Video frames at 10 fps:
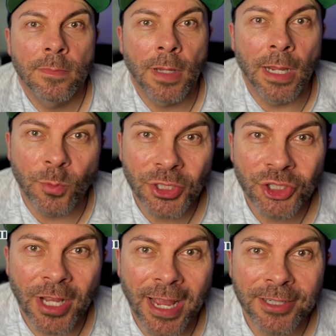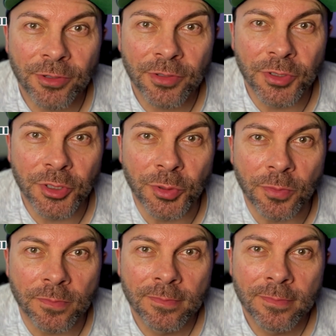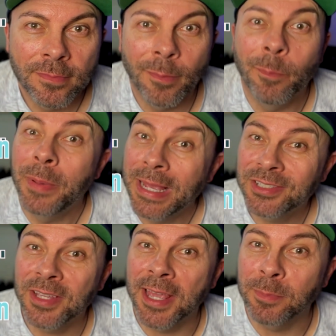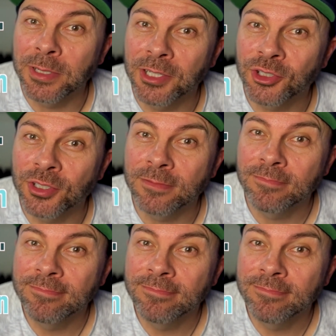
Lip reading: I Wish Actors Knew, Basecamp Edition.